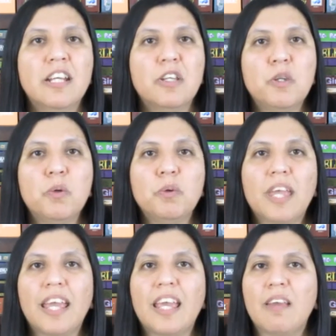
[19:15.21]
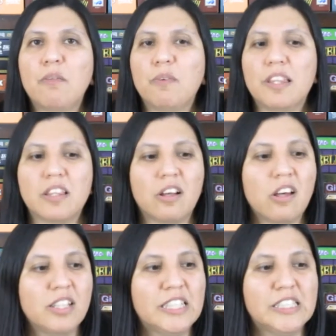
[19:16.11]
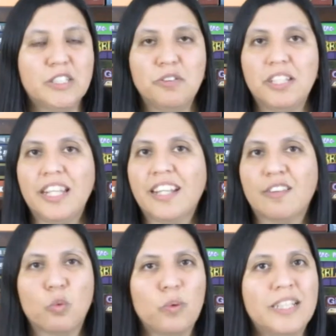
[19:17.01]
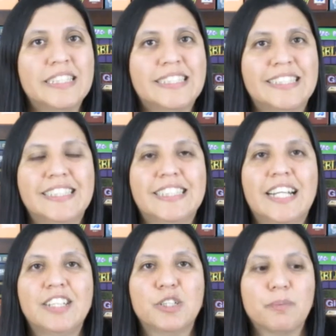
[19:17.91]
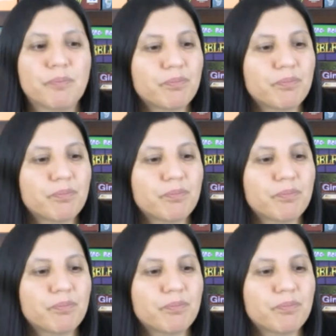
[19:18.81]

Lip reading: new game with all these unique twists and such,